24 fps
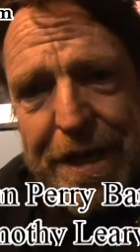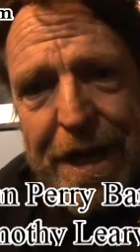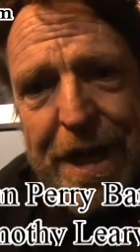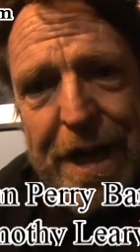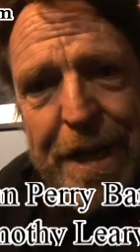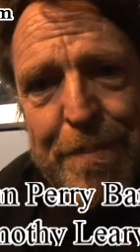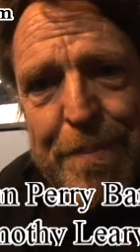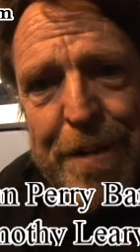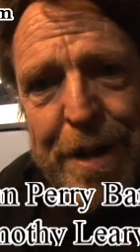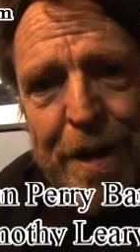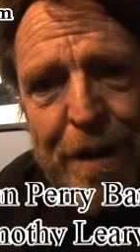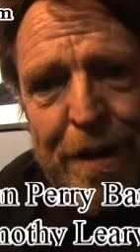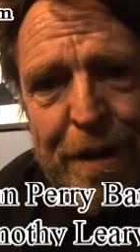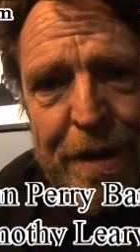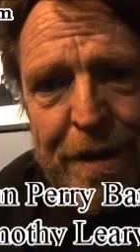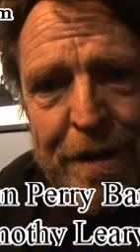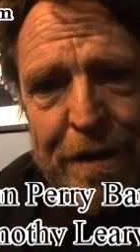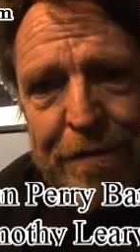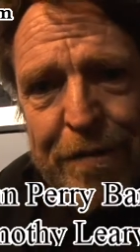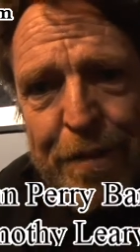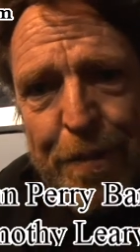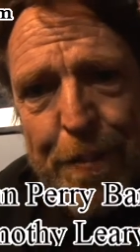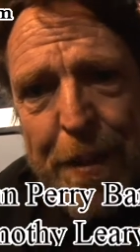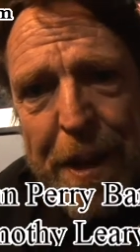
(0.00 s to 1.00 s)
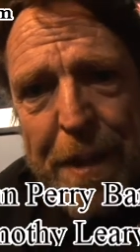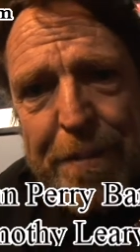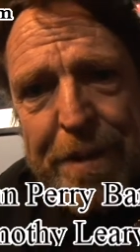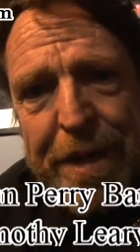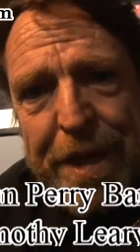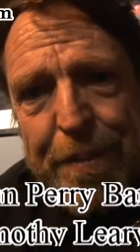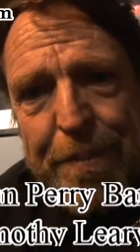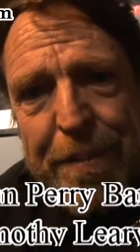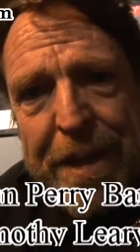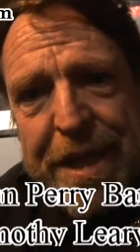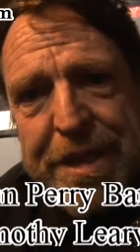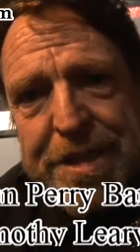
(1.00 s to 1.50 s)
chimera of the
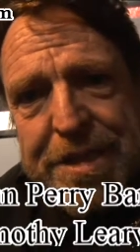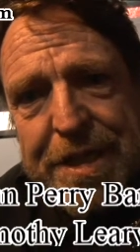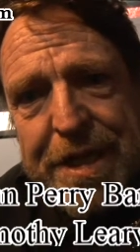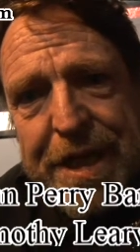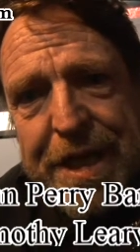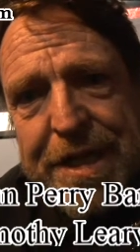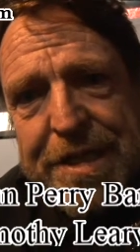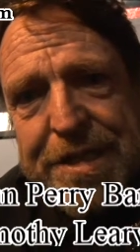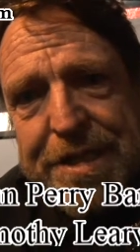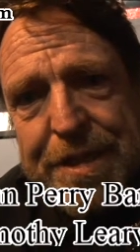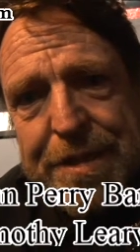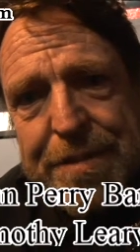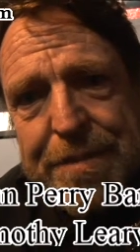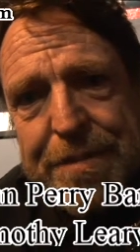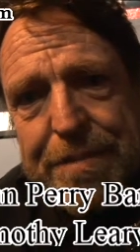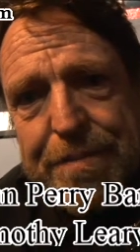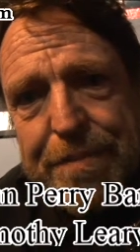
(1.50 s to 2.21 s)
public imagination